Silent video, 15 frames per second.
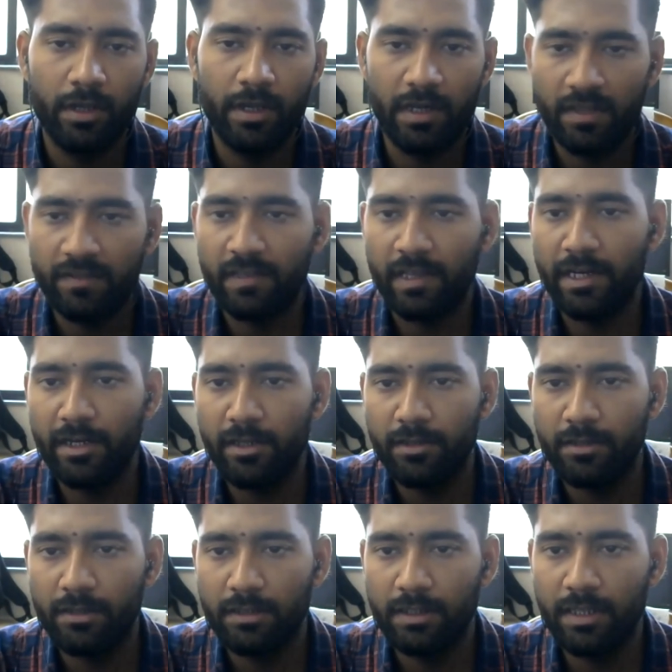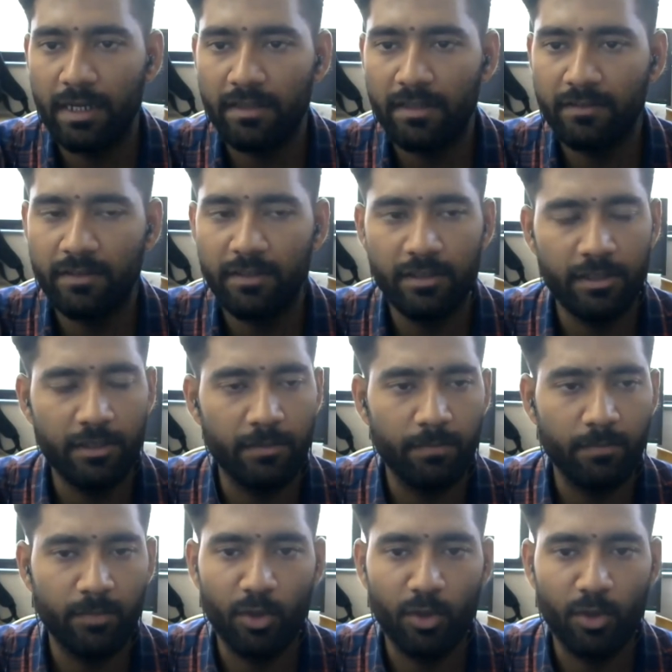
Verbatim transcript: NSAID, that is the